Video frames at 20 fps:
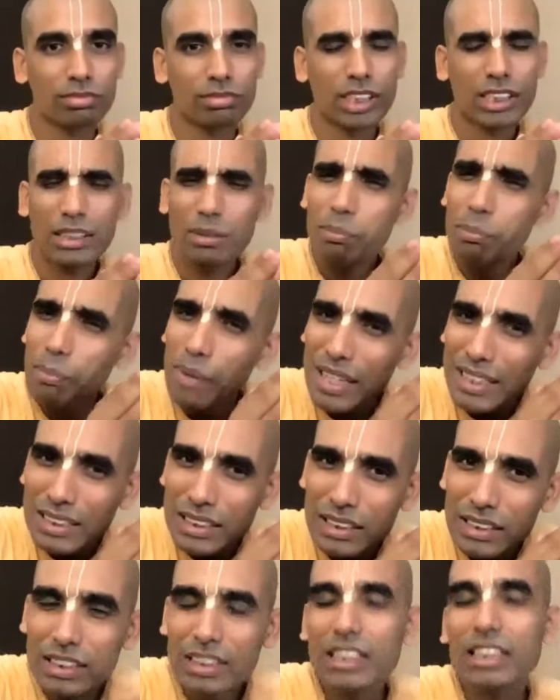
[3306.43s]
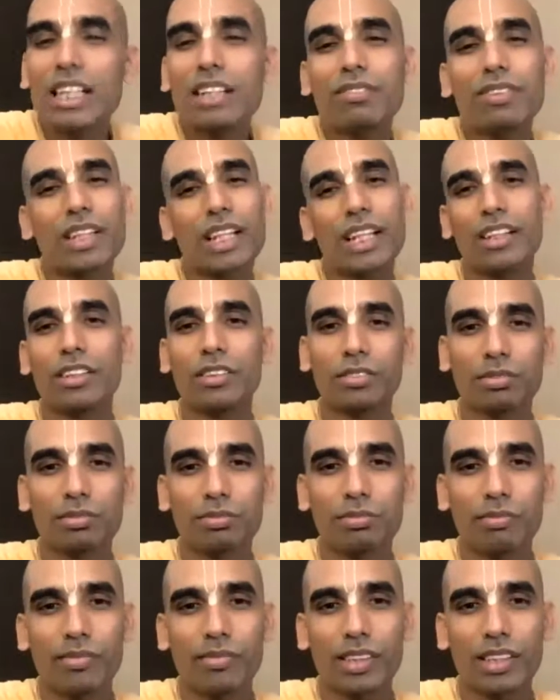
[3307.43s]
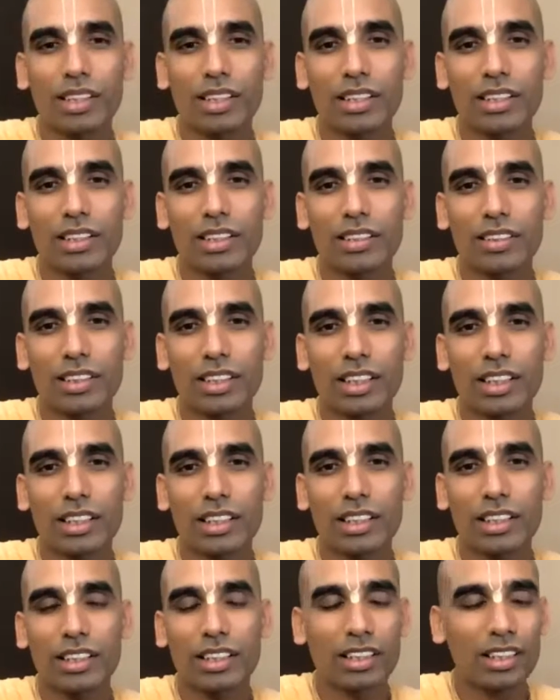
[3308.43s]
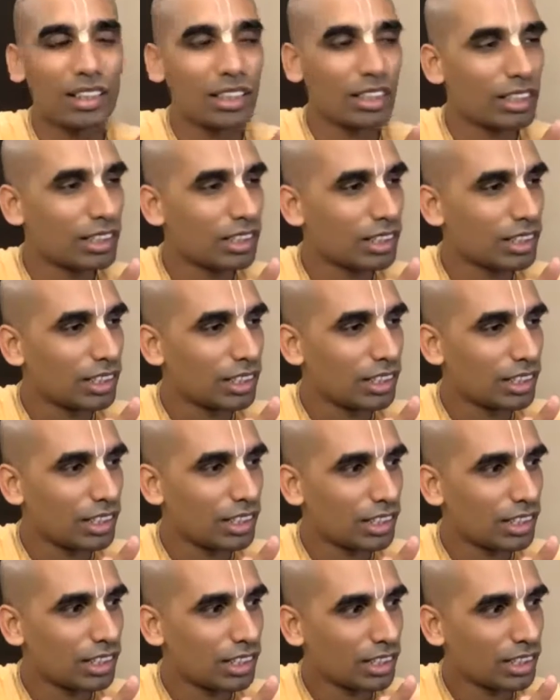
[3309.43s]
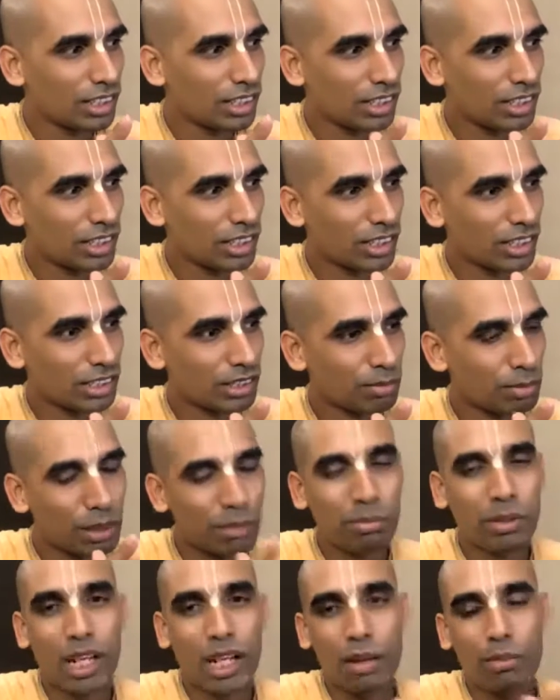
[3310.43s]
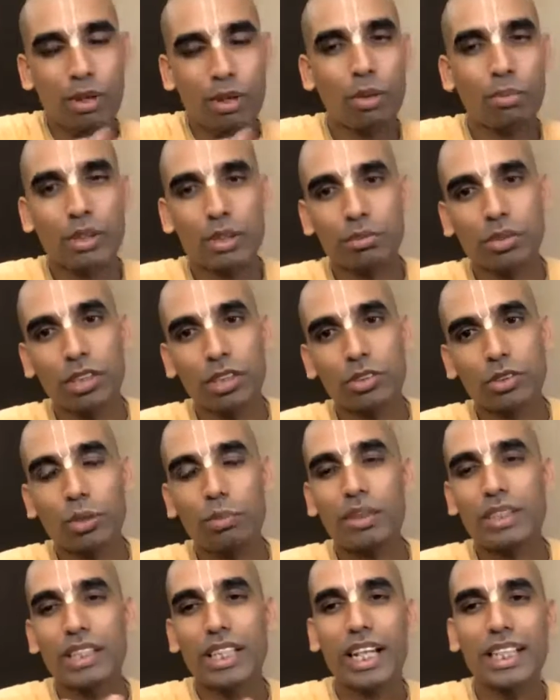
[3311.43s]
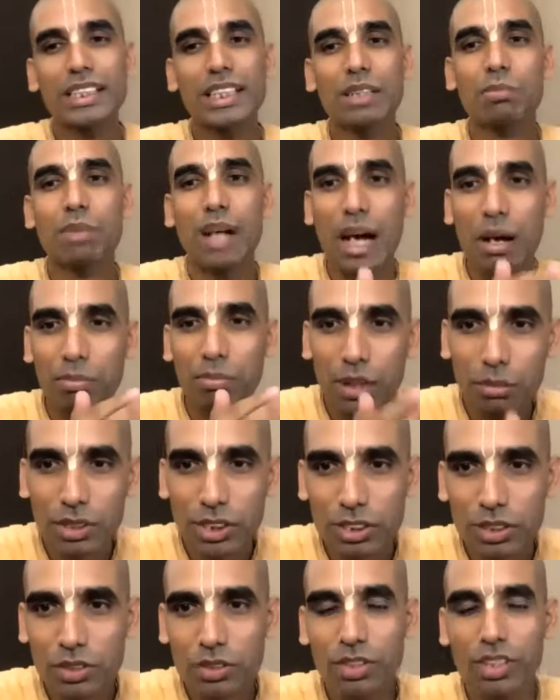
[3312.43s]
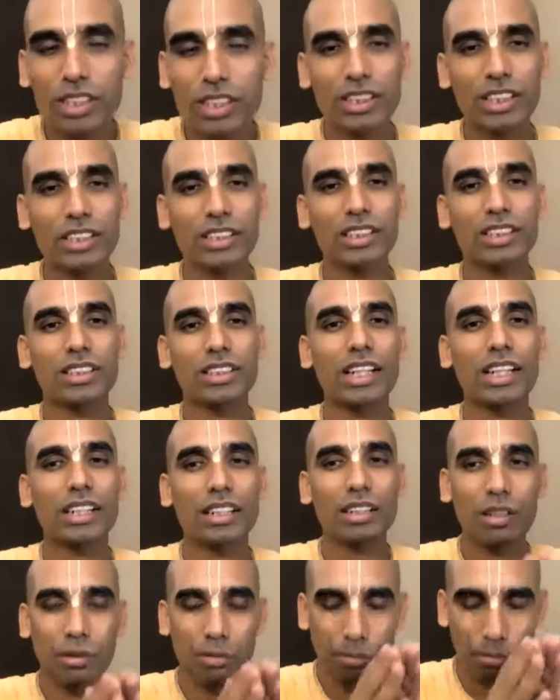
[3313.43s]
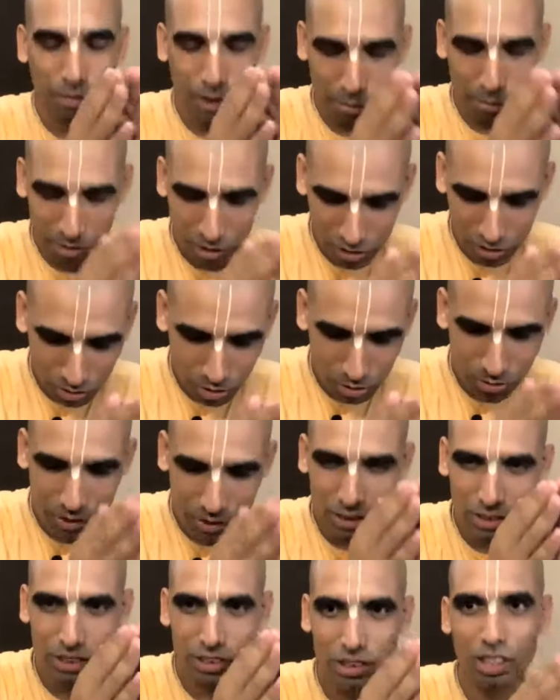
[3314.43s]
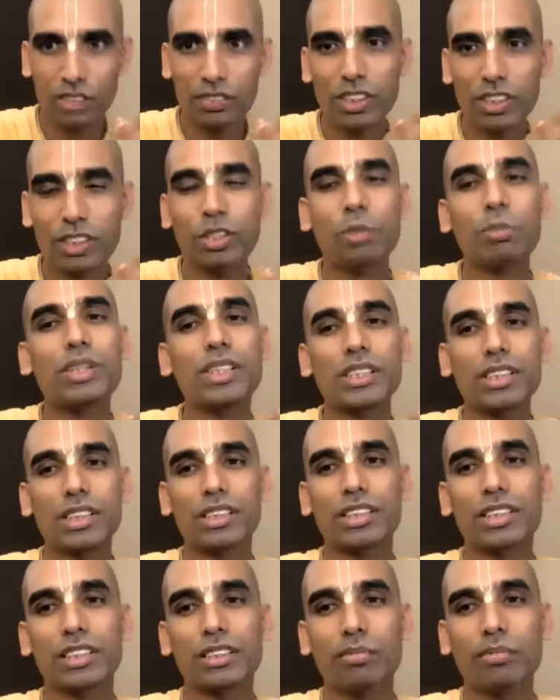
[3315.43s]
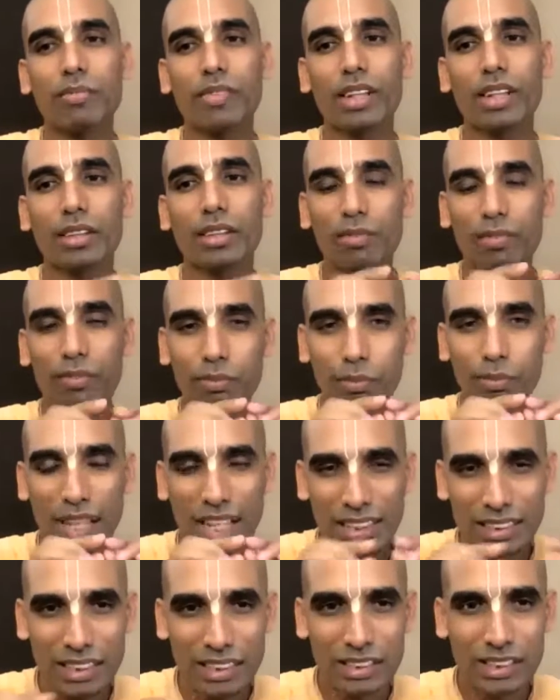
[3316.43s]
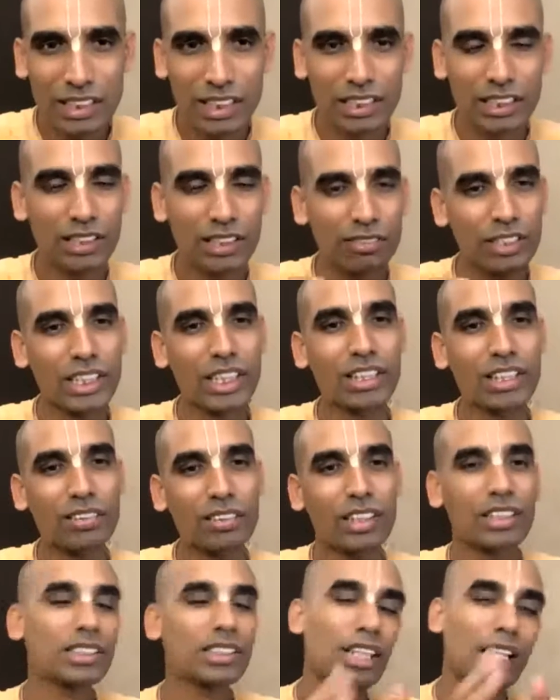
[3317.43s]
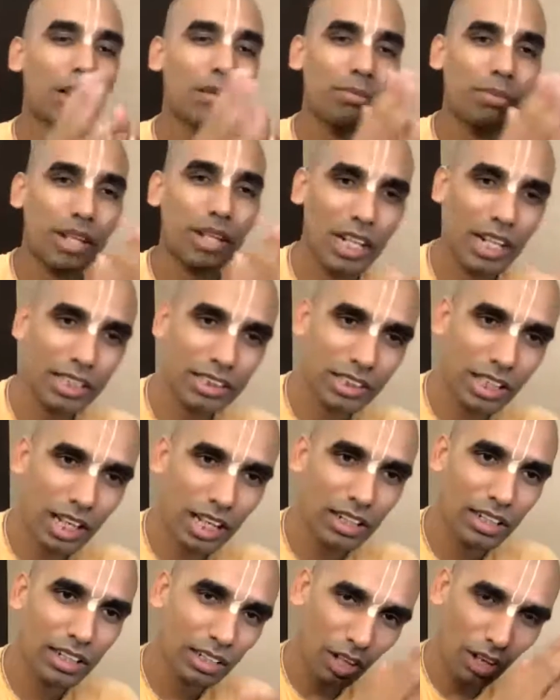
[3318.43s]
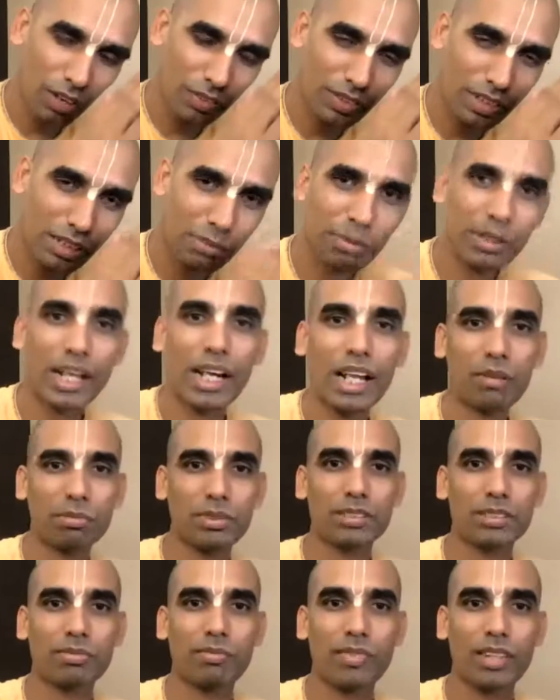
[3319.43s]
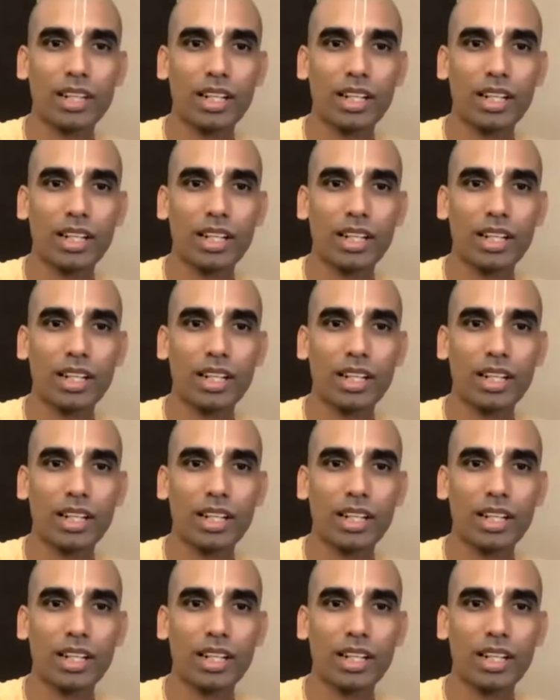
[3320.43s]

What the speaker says: That's the basic thing that we can do. Okay. Man manabhava bhakto madhyaji mam namaskuru, Krishna says, right? Namaskuru means offering obeisances. The basic thing that we can do is pranata, offering pranams.